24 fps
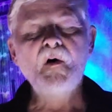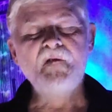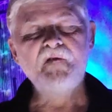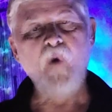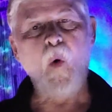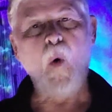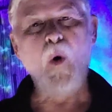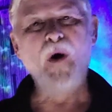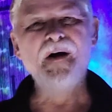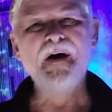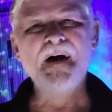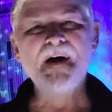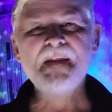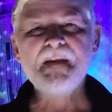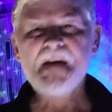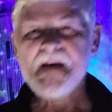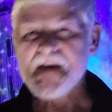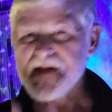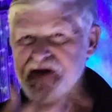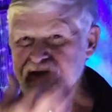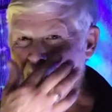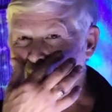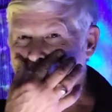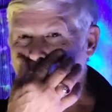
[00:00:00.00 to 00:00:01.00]
for in
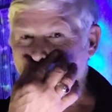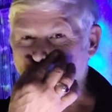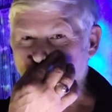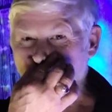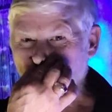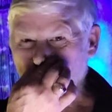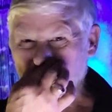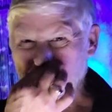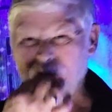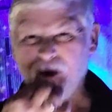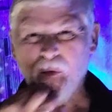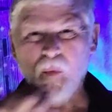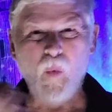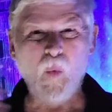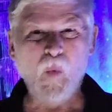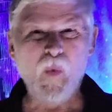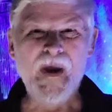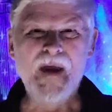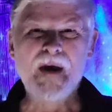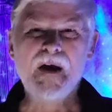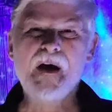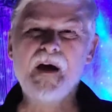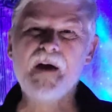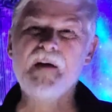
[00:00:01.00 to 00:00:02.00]
this hour
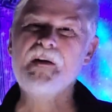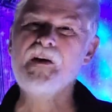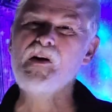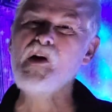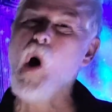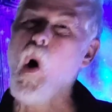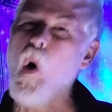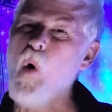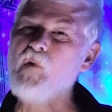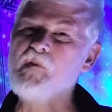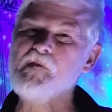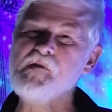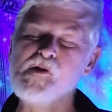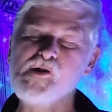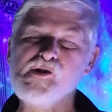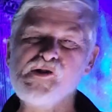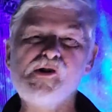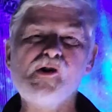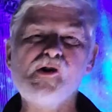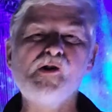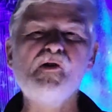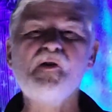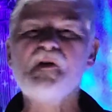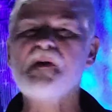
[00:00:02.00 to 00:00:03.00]
we can know for
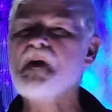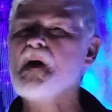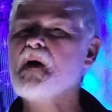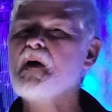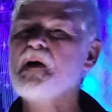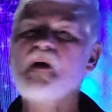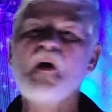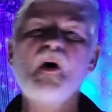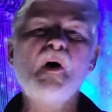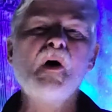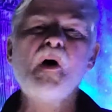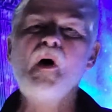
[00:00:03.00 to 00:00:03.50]
sure that